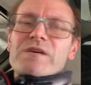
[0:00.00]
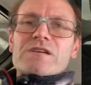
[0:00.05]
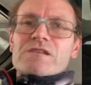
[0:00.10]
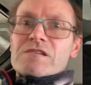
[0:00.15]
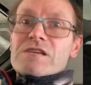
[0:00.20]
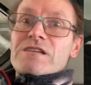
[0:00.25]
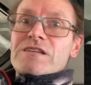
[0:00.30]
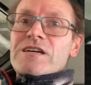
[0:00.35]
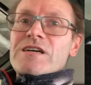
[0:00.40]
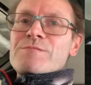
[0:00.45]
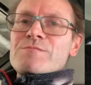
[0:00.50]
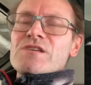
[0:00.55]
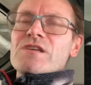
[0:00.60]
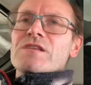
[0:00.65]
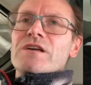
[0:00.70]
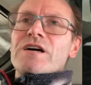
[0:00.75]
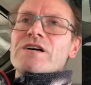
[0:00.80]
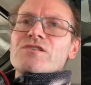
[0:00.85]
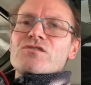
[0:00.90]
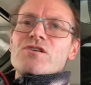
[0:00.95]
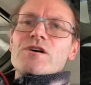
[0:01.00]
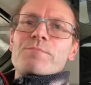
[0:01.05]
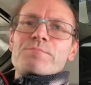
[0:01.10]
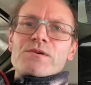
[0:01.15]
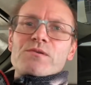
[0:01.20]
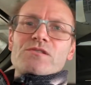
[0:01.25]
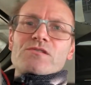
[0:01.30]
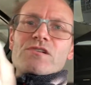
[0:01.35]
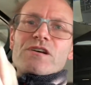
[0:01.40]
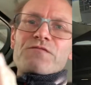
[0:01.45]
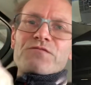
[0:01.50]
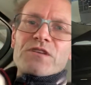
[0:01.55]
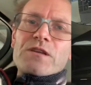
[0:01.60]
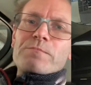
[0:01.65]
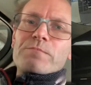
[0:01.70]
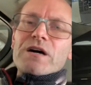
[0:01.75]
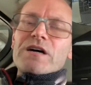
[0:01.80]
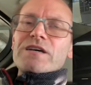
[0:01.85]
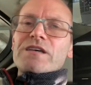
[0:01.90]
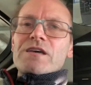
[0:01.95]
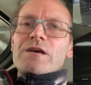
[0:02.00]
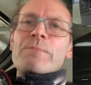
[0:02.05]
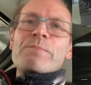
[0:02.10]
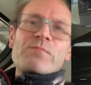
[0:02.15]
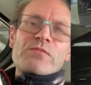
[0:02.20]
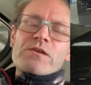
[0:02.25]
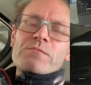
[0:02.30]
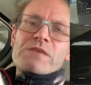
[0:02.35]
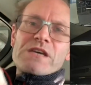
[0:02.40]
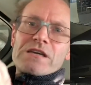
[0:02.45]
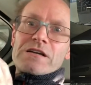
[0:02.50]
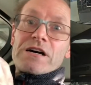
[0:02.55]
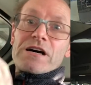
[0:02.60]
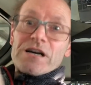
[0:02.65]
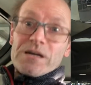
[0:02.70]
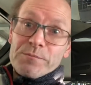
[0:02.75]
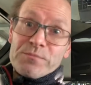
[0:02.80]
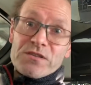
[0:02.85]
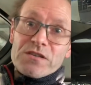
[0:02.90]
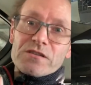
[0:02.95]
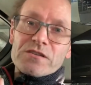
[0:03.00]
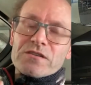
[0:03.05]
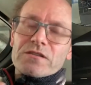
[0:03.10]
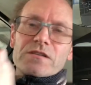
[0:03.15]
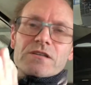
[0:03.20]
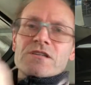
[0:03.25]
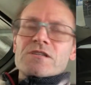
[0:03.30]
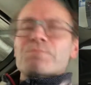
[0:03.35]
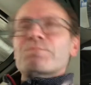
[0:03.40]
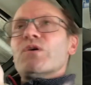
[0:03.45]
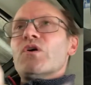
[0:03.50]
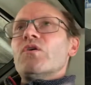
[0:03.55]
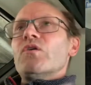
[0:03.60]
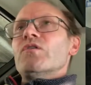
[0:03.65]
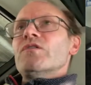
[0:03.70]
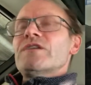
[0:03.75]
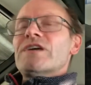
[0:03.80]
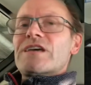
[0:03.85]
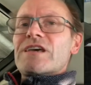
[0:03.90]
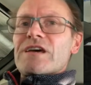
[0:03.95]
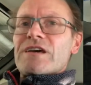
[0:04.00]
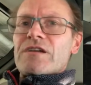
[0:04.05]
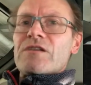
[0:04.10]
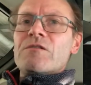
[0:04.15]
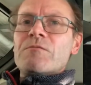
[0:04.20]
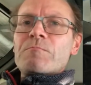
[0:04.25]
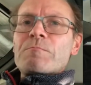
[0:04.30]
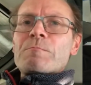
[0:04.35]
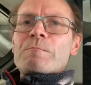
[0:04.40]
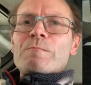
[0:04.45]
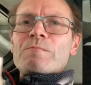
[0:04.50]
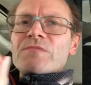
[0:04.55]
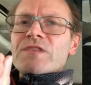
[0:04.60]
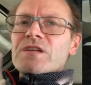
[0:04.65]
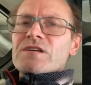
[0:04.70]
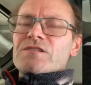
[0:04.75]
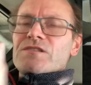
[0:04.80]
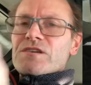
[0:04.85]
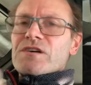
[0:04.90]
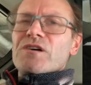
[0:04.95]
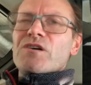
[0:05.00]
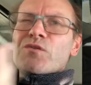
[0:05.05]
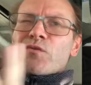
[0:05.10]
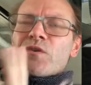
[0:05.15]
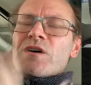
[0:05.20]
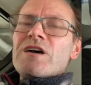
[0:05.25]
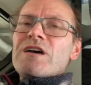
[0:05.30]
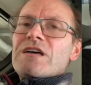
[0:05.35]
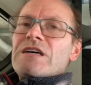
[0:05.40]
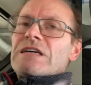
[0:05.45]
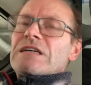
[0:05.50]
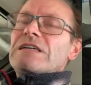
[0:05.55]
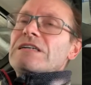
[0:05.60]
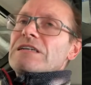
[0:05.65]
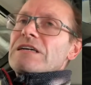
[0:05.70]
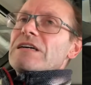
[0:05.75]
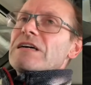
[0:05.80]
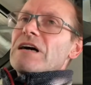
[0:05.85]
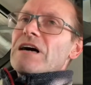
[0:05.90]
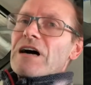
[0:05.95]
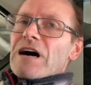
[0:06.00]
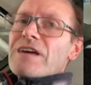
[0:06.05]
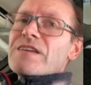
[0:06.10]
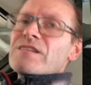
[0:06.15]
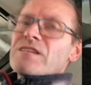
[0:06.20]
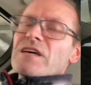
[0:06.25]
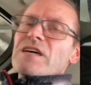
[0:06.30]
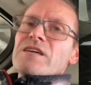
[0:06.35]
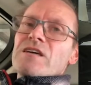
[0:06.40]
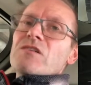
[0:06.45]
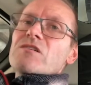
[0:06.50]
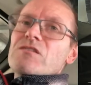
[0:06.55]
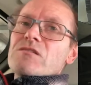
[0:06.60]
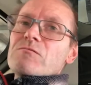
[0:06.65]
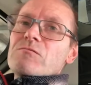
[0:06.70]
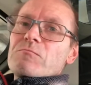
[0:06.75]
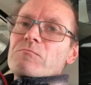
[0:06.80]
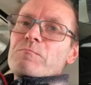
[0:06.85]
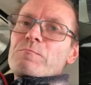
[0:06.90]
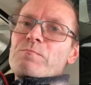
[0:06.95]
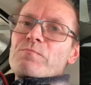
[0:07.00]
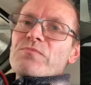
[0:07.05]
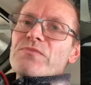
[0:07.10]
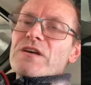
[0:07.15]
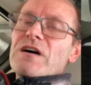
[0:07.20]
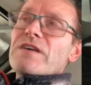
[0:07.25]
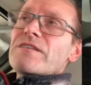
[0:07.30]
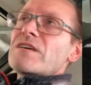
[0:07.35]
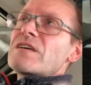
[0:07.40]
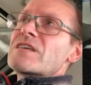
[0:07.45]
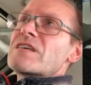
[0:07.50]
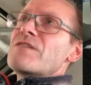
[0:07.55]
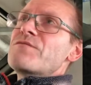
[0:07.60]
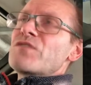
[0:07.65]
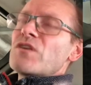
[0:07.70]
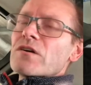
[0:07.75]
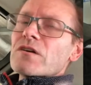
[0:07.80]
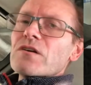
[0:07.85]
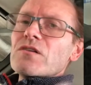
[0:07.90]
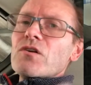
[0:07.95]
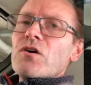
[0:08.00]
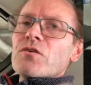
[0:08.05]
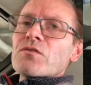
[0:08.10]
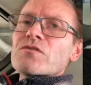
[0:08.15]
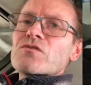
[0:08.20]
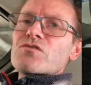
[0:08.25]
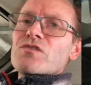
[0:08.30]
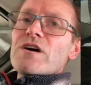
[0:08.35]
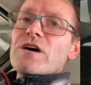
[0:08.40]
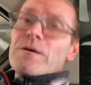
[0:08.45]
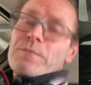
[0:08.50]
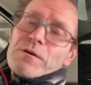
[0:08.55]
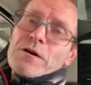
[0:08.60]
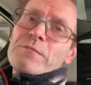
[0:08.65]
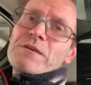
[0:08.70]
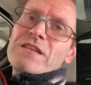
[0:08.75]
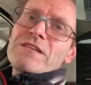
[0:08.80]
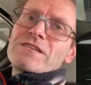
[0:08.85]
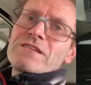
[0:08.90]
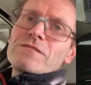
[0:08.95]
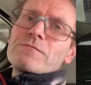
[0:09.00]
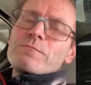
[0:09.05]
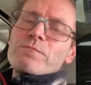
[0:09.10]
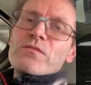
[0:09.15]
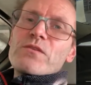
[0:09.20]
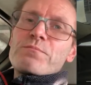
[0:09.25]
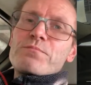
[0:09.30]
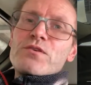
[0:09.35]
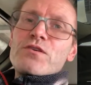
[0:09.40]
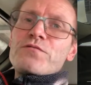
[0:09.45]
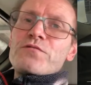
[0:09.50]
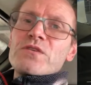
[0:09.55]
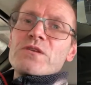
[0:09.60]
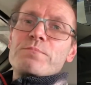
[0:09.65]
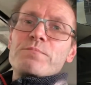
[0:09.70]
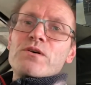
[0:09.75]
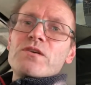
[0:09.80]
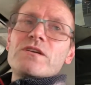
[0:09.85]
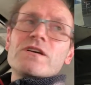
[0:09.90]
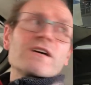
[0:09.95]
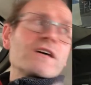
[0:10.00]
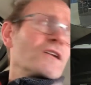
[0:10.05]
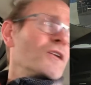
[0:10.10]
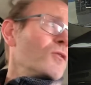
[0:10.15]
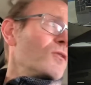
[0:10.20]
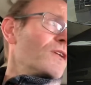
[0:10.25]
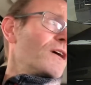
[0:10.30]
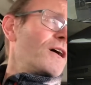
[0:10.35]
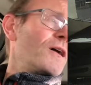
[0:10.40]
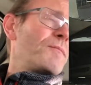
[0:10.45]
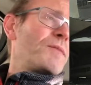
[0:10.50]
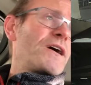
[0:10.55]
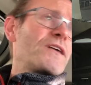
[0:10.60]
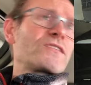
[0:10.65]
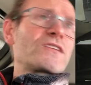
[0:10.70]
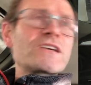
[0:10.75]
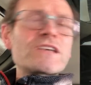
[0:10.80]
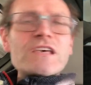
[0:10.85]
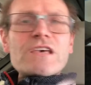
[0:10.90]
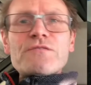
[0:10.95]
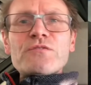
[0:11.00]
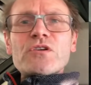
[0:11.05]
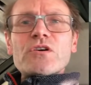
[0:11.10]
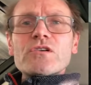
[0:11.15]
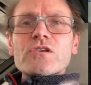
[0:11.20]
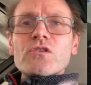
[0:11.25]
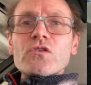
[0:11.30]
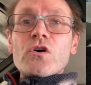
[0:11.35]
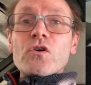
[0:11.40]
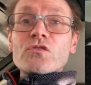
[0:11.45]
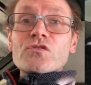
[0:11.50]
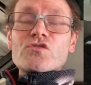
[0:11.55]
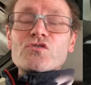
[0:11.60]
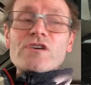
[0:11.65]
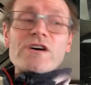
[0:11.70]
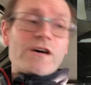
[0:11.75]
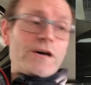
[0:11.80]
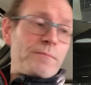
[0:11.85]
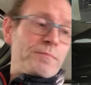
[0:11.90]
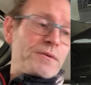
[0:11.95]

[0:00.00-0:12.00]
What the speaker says: at times in that trip it drifted back in to being absolutely spot on again. So I think even on a long trip, I mean, the proof of the pudding and all that, but I think even on a long trip,